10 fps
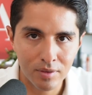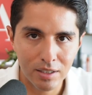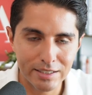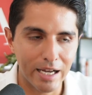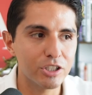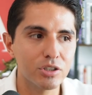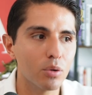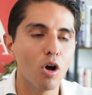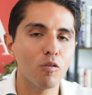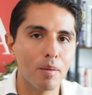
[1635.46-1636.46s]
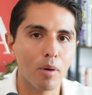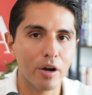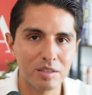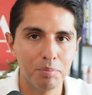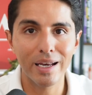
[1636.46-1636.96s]
He's like, I just don't know if my
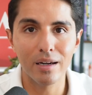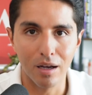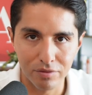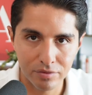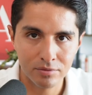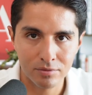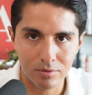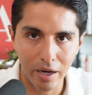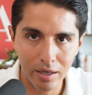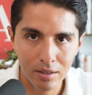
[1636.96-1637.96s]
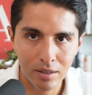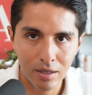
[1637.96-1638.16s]
market's big enough, right?